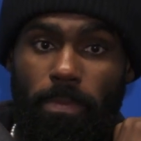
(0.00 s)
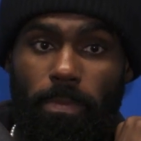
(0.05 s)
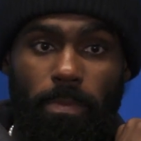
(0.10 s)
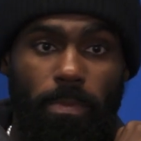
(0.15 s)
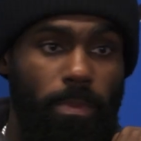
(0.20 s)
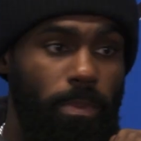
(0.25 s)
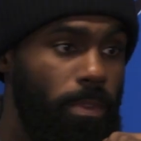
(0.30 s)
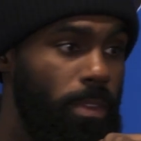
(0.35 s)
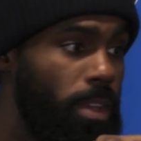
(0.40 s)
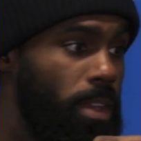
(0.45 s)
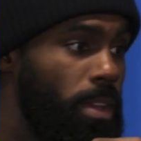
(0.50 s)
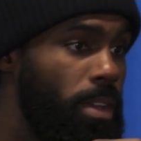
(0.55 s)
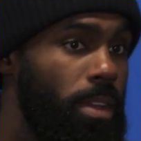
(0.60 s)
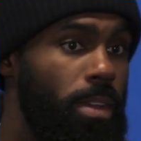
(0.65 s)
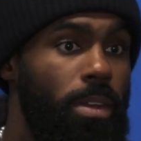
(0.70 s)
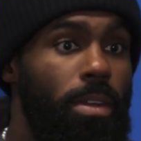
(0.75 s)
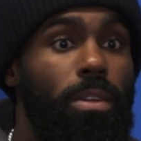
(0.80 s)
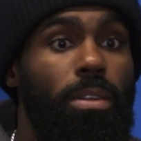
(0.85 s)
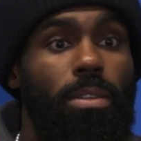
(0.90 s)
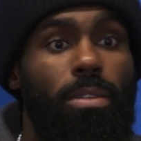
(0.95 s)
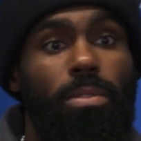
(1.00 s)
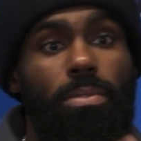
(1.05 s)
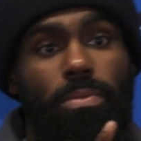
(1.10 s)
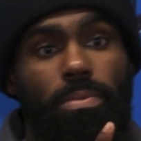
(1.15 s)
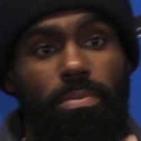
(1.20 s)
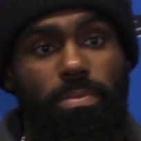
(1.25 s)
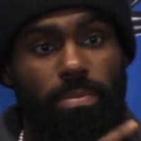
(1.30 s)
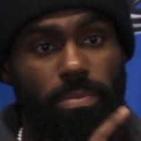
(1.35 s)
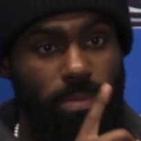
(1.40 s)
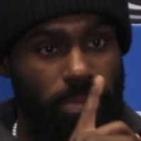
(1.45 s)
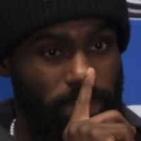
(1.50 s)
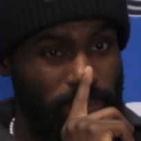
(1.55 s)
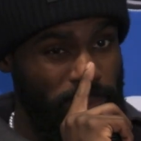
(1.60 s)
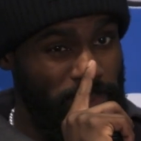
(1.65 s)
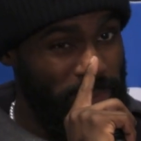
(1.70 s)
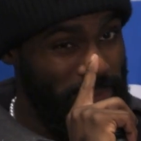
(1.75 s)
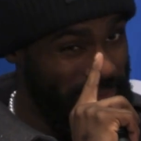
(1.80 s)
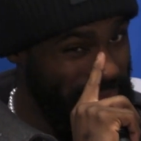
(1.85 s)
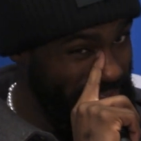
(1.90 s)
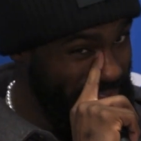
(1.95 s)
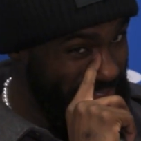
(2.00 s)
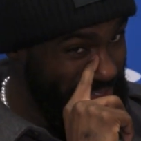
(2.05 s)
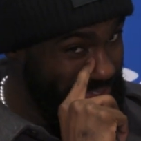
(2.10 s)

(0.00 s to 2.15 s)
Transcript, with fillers: What was going through your mind when you saw that